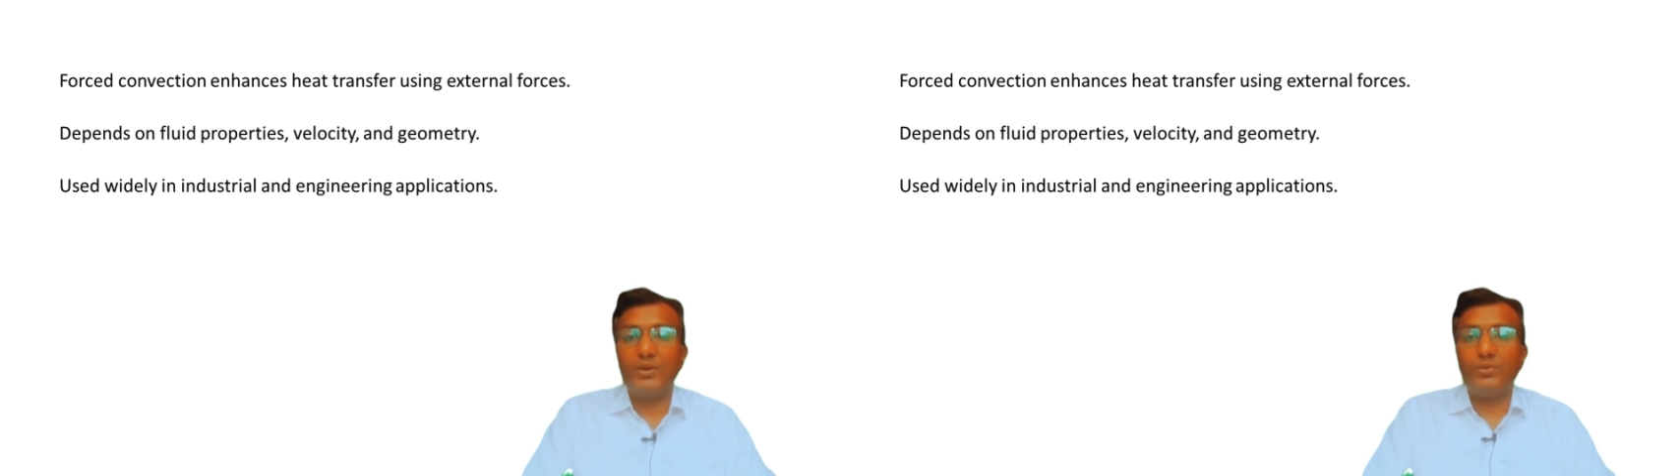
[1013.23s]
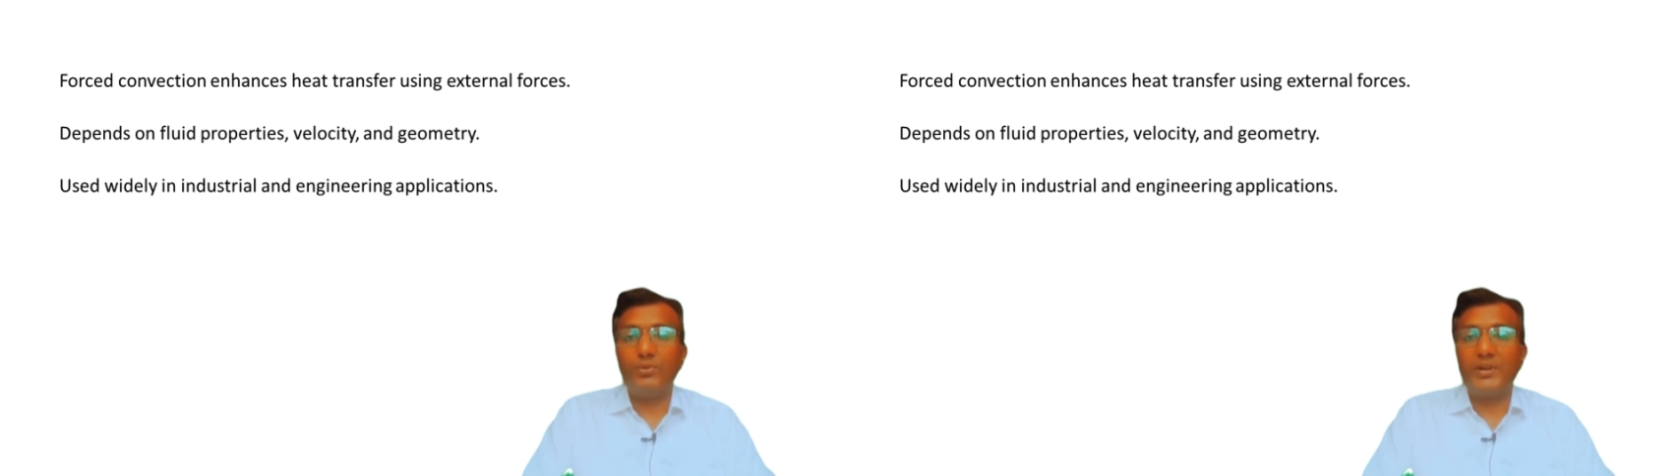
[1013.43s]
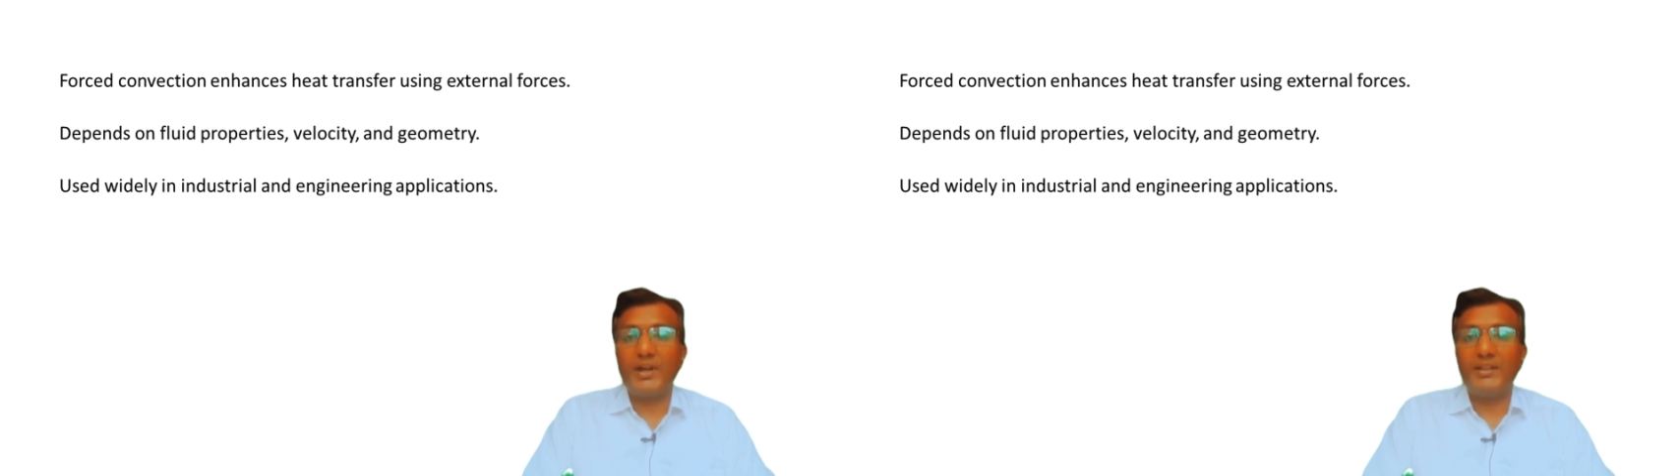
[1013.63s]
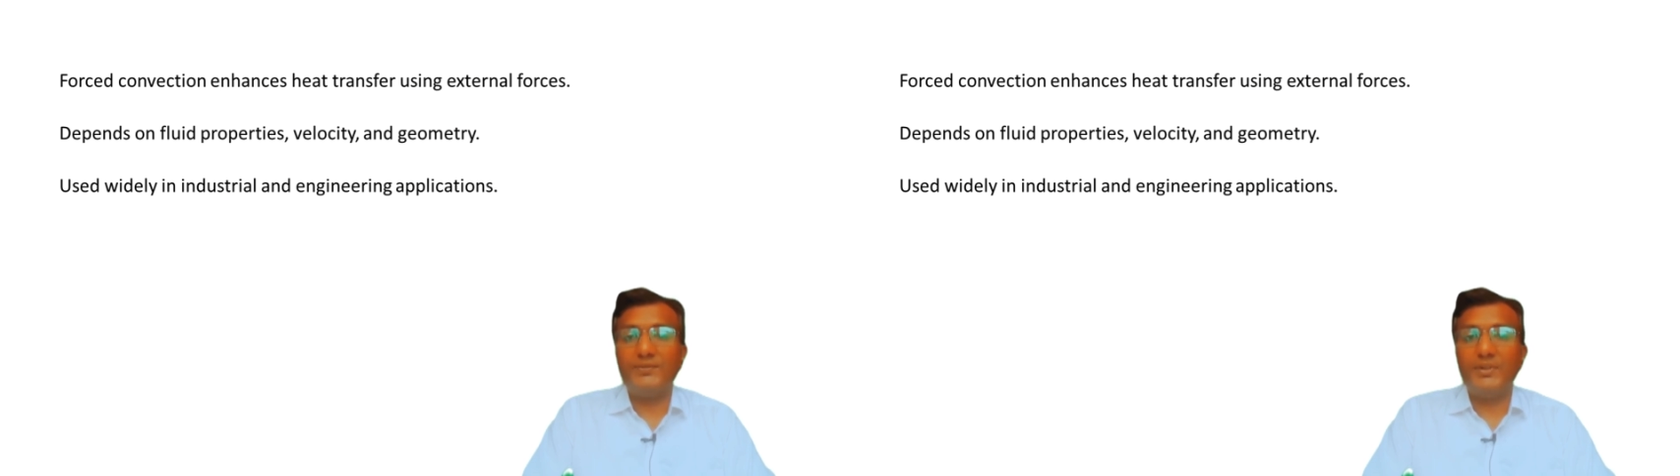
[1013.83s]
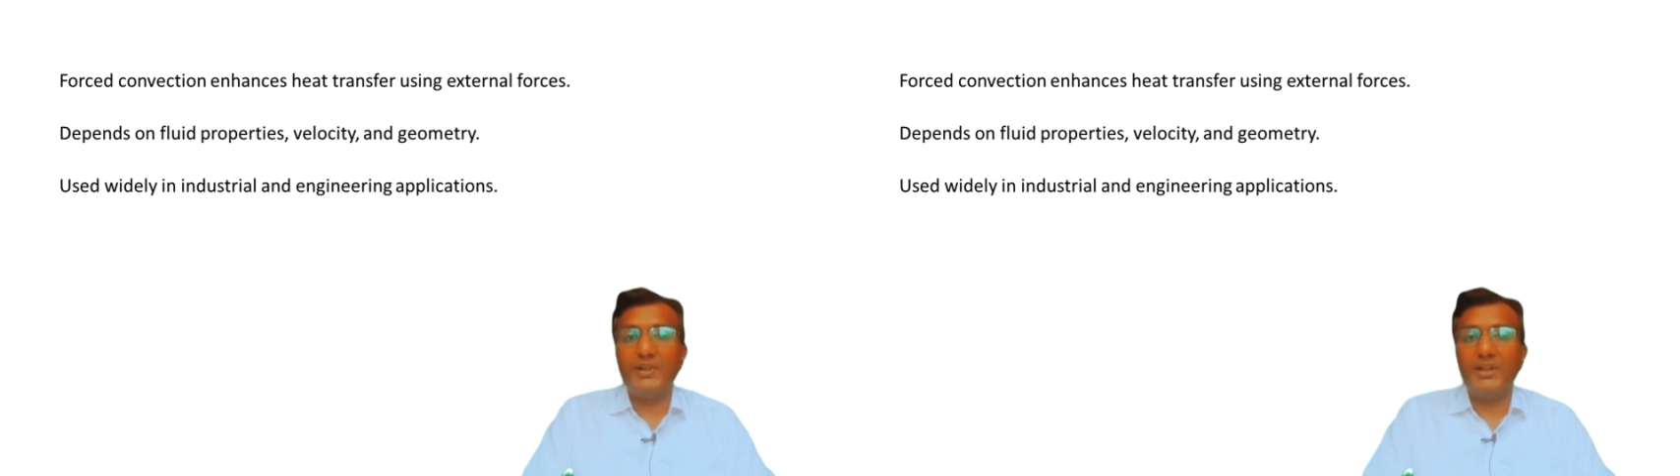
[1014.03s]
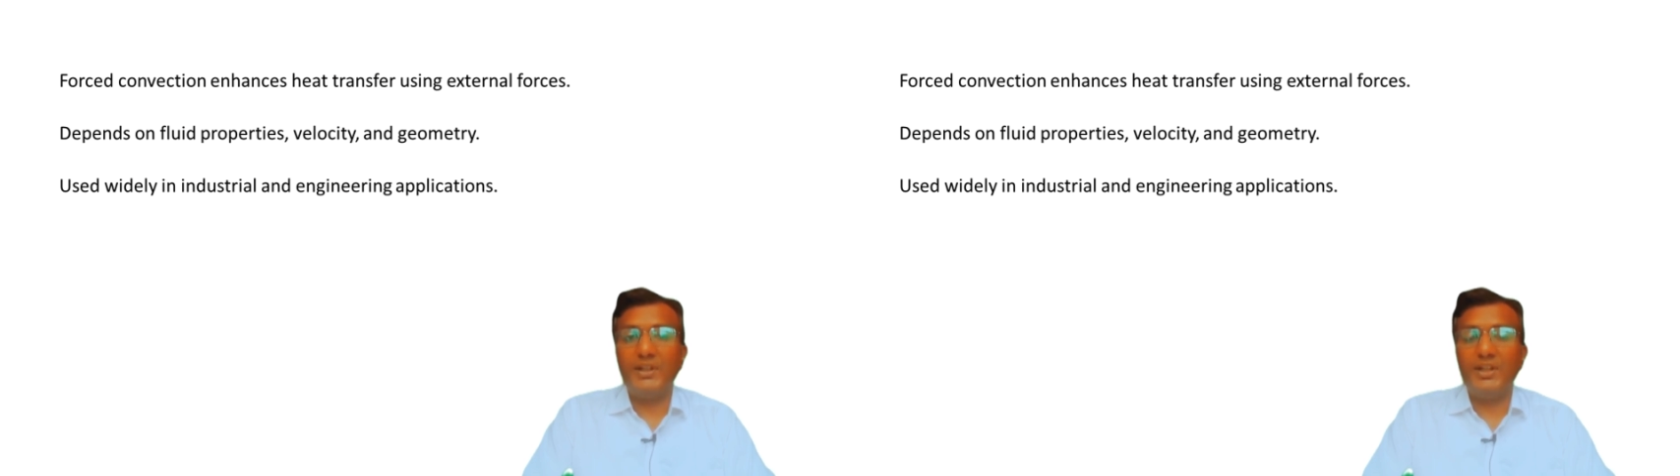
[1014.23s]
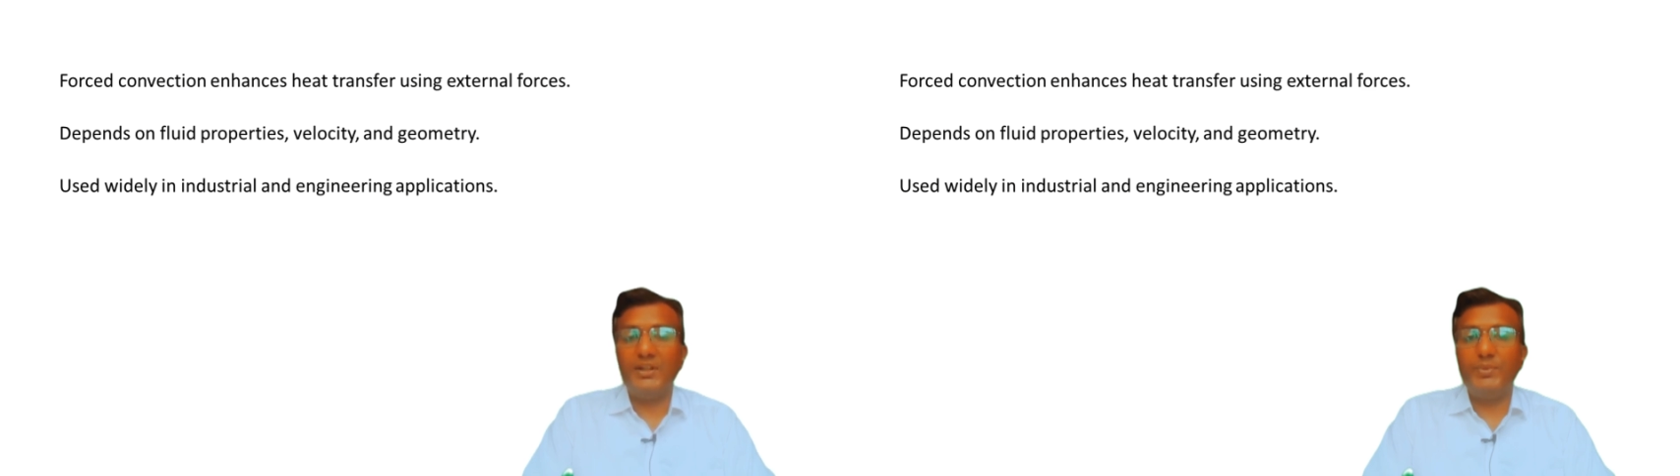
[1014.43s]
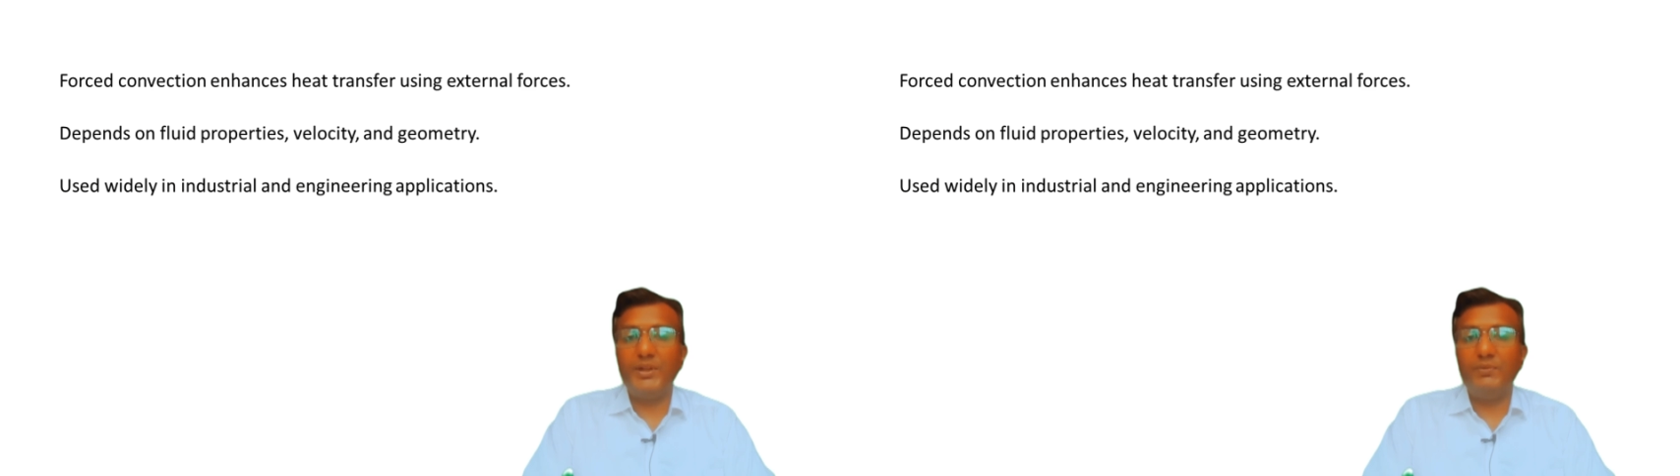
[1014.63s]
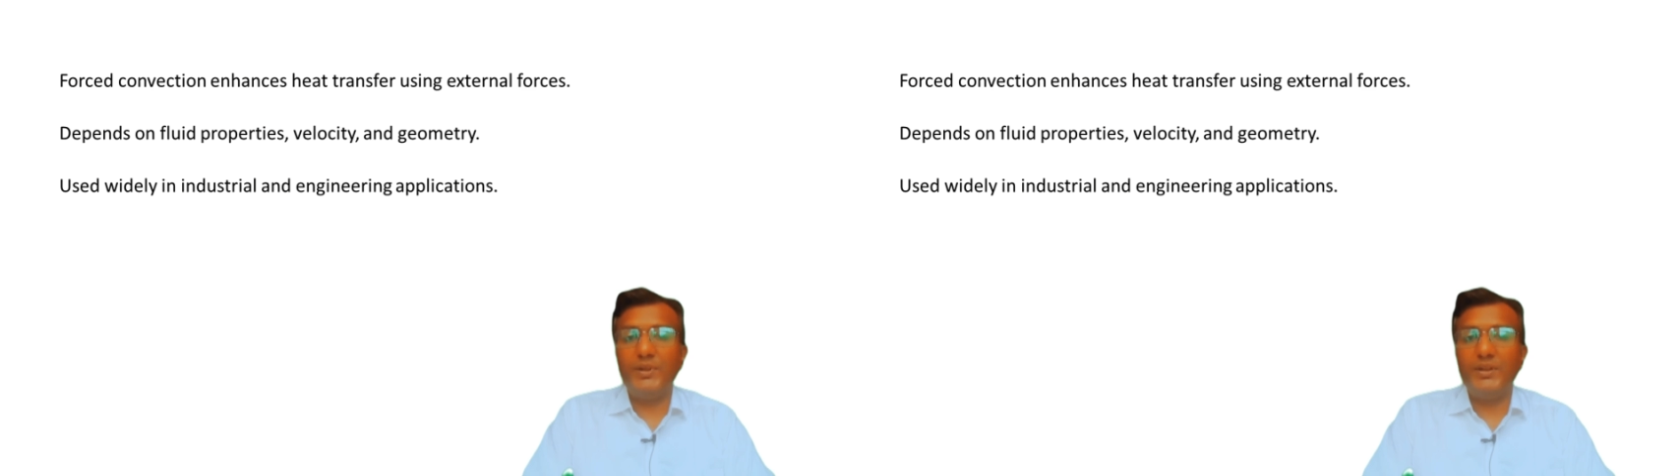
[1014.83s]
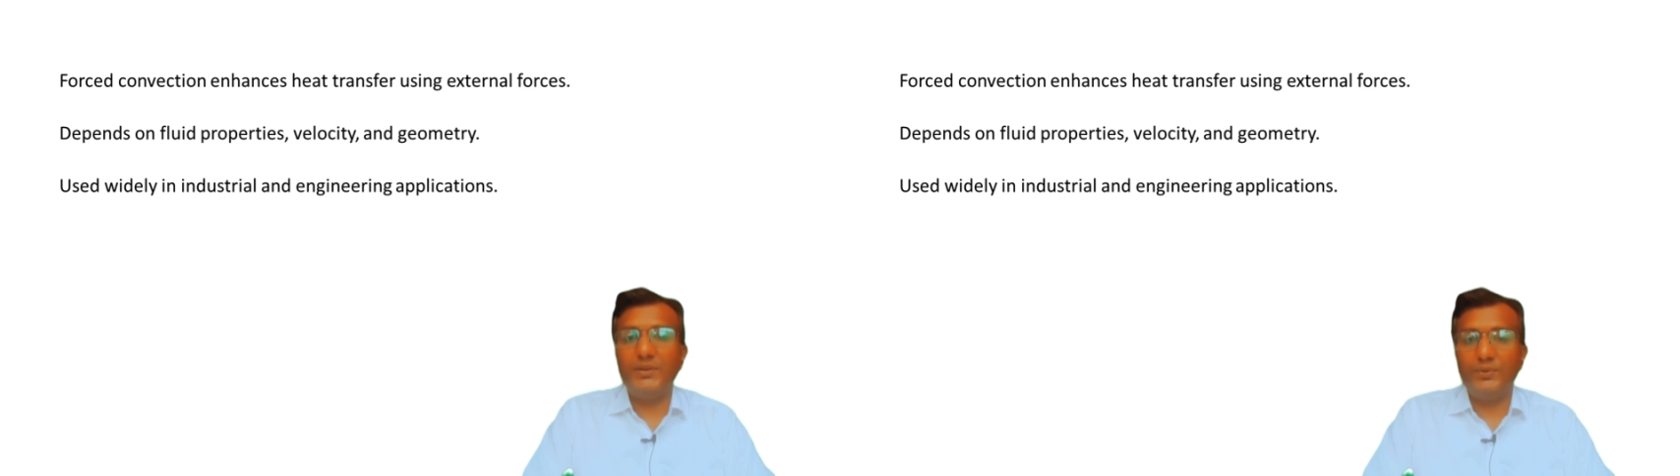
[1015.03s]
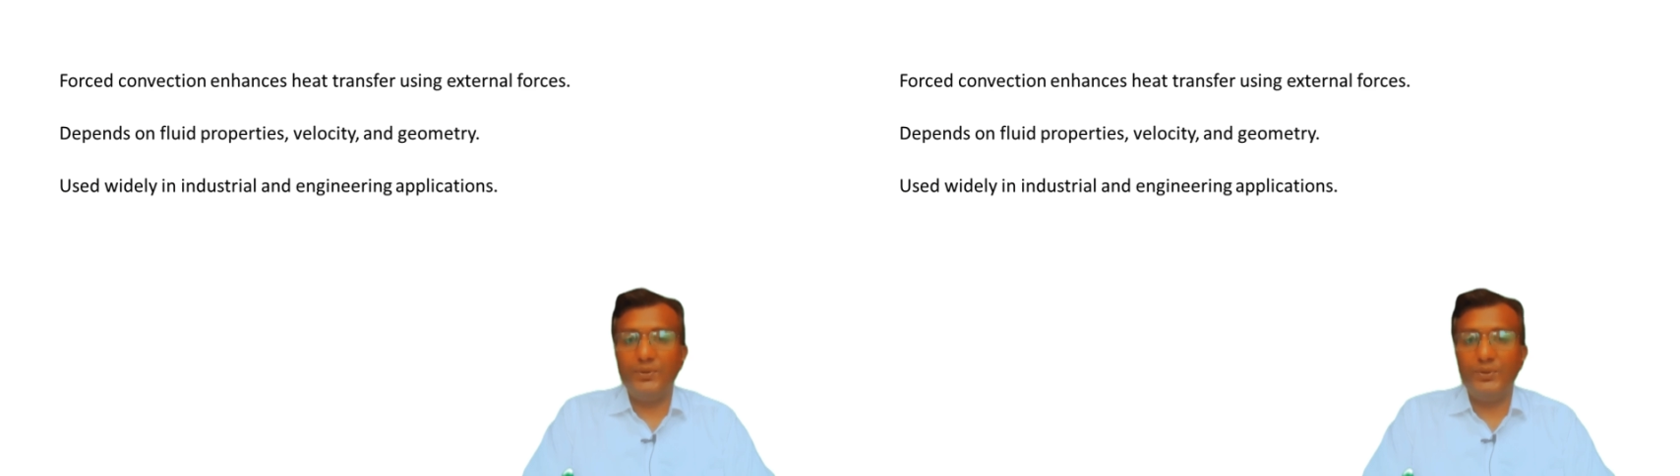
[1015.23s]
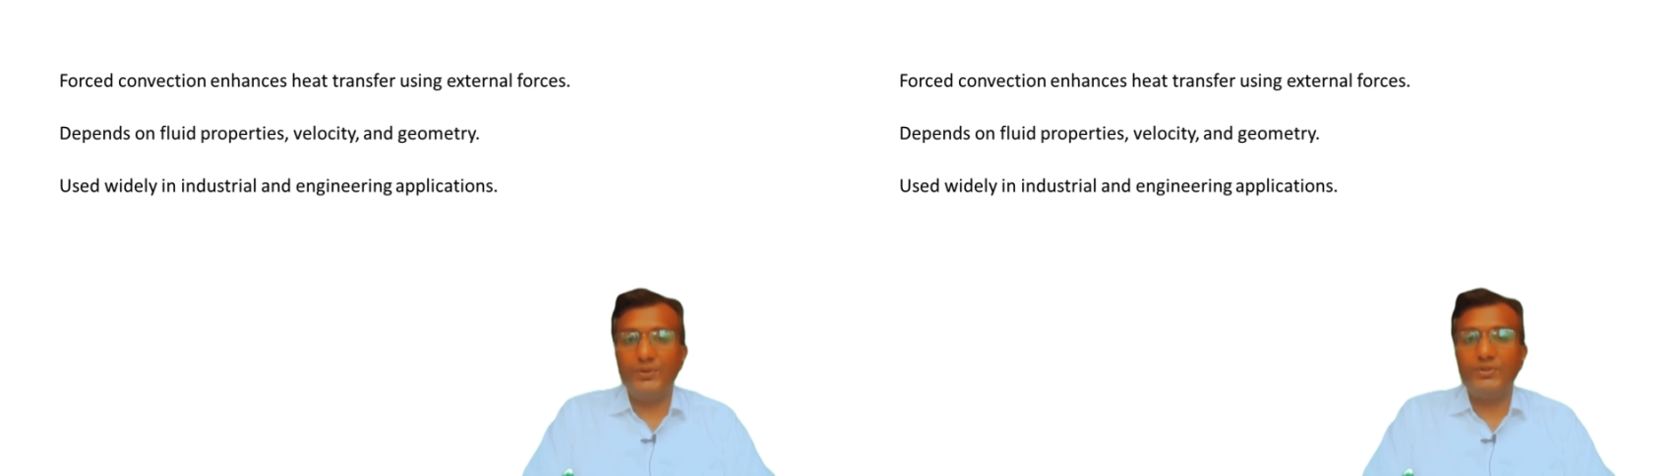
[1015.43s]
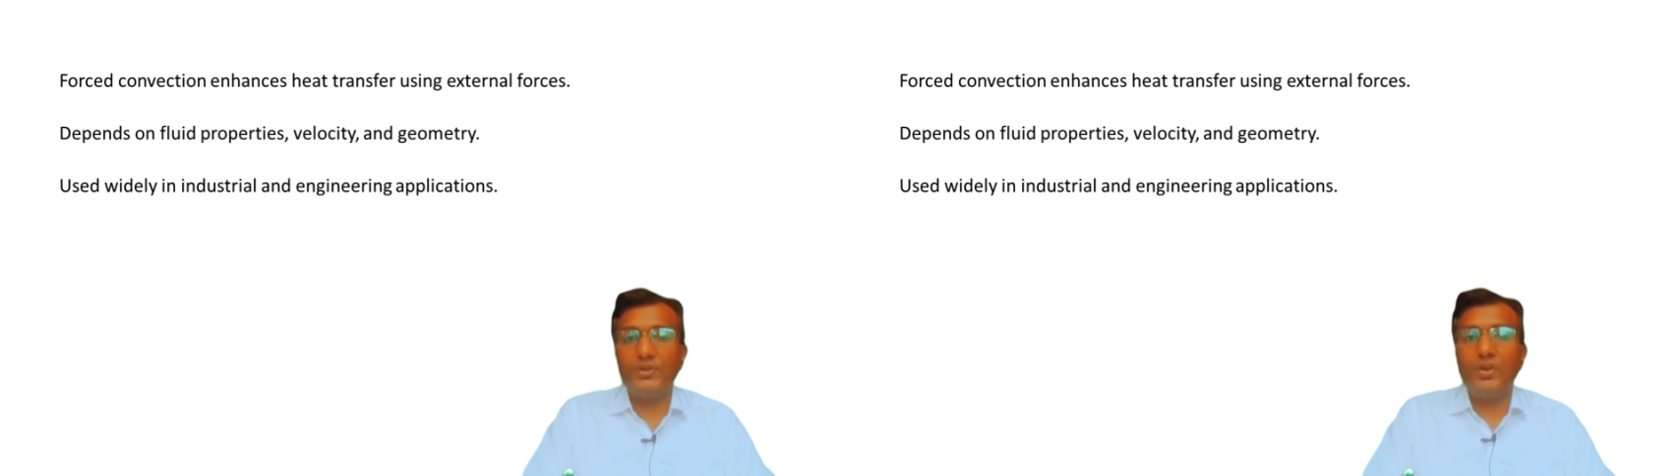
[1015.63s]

to transfer heat between the fluids,